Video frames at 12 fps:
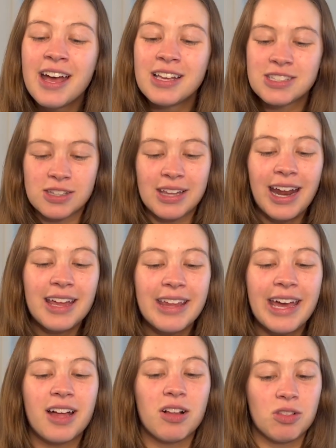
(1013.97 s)
So then I
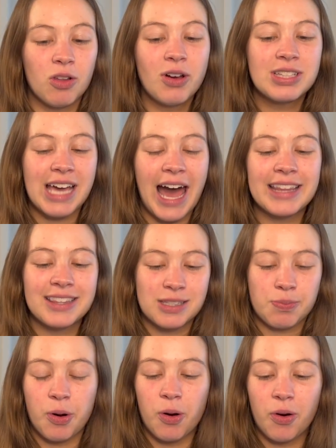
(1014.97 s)
like looked at this
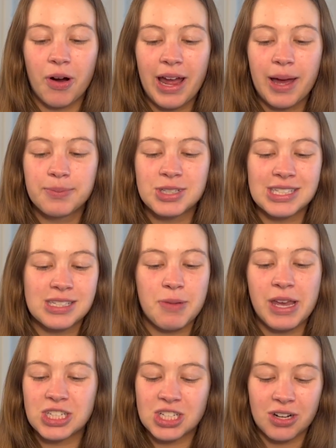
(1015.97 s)
program just to
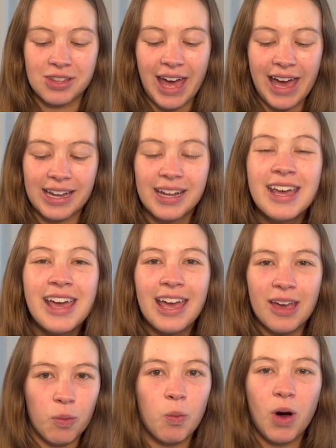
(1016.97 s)
make sure that
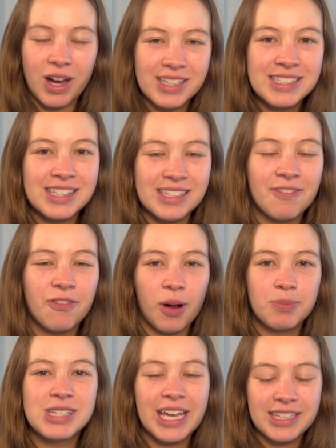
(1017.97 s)
it was
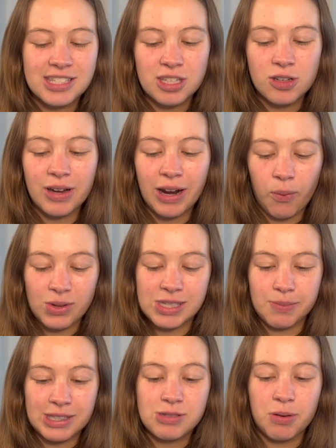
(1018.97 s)
from day 2 and I
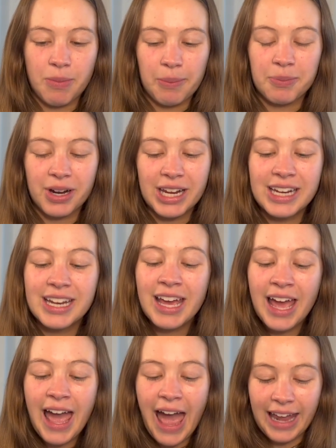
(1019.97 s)
wasn't misremembering.
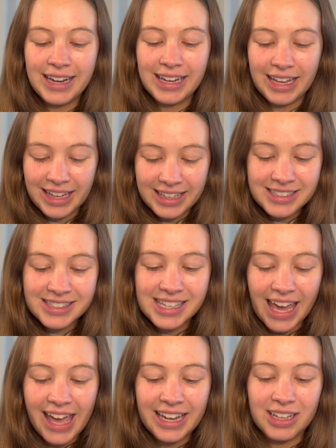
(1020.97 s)
And it is,
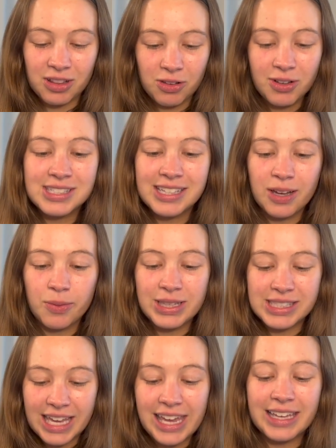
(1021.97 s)
and it looks like we
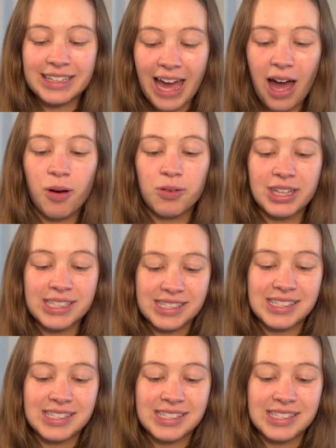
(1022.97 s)
take now this